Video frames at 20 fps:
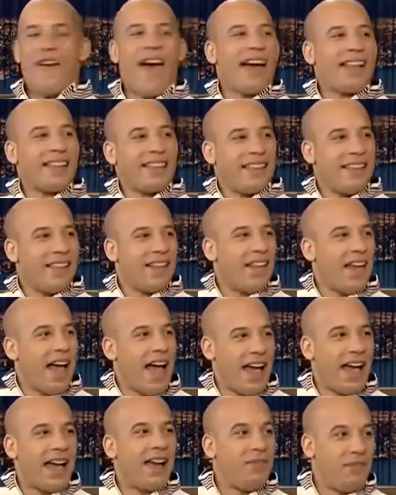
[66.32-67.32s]
In that. fact,
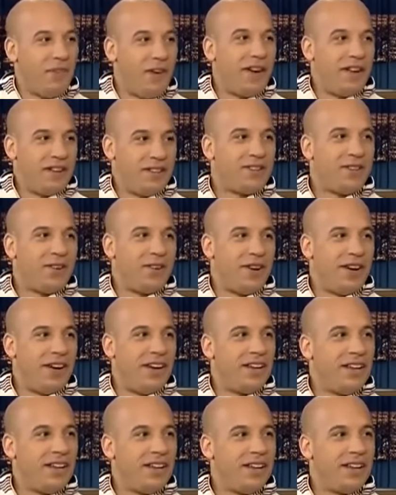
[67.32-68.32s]
Stop I got that. a funny
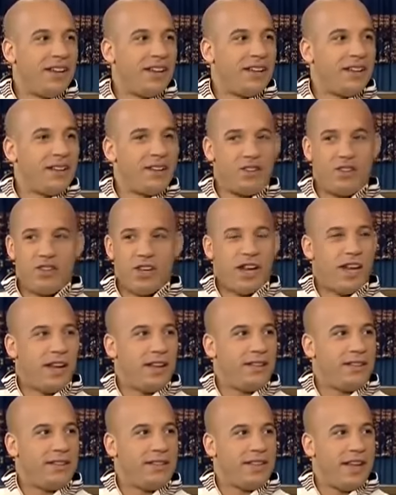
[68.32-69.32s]
story. Yeah? Should
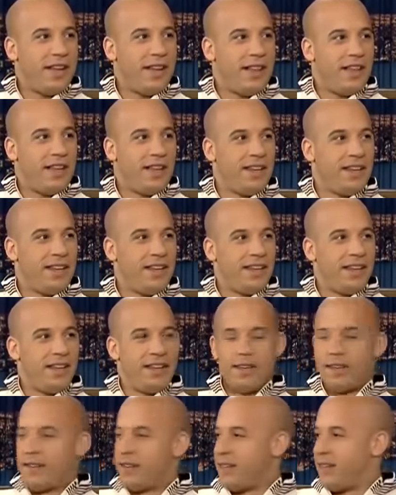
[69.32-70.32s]
I tell it?
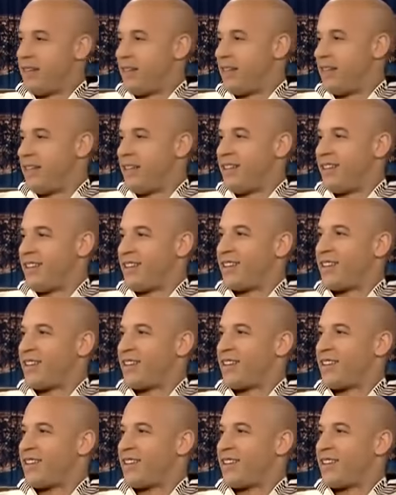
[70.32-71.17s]
Sure, yeah. This is one of